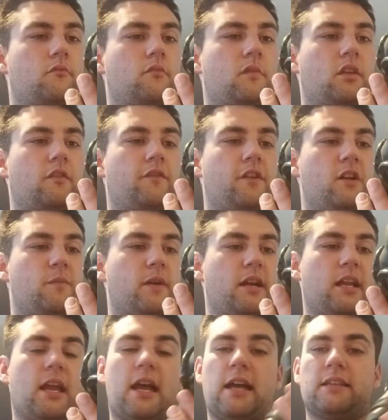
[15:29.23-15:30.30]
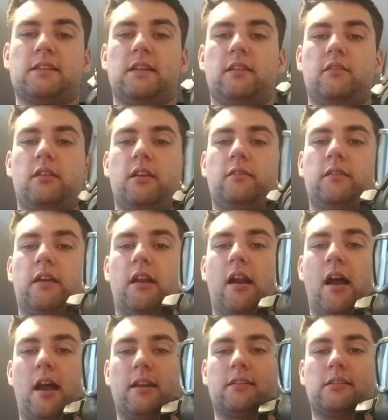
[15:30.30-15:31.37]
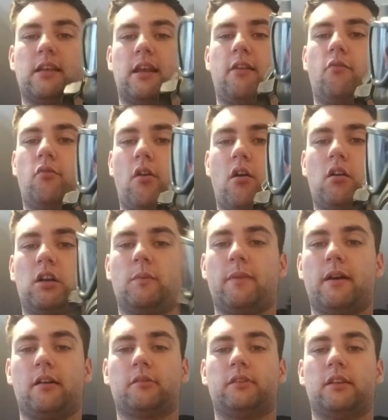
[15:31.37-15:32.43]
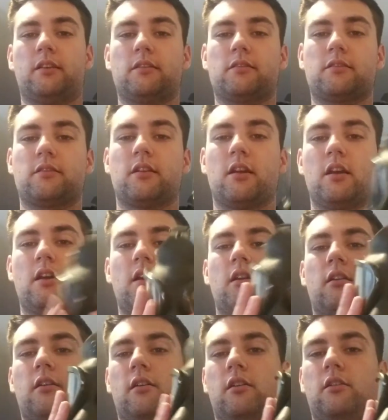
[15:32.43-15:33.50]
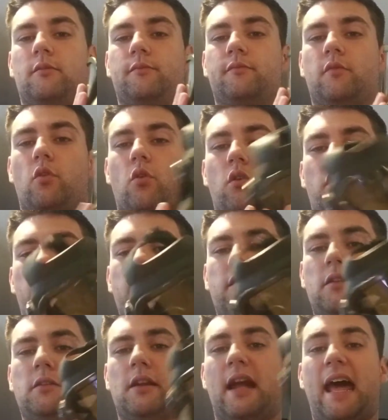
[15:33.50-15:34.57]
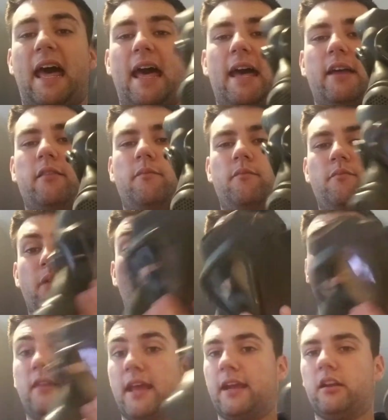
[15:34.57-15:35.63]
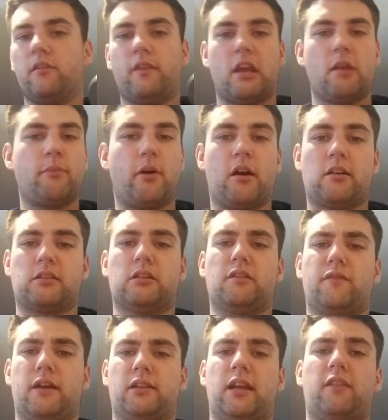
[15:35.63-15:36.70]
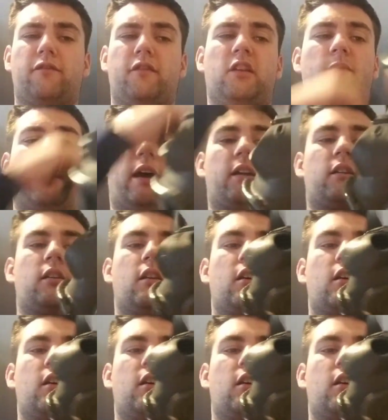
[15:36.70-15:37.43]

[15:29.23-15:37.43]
if anybody has anything that I'd said wrong about this, or anything to add, both negative and positive, I like feedback.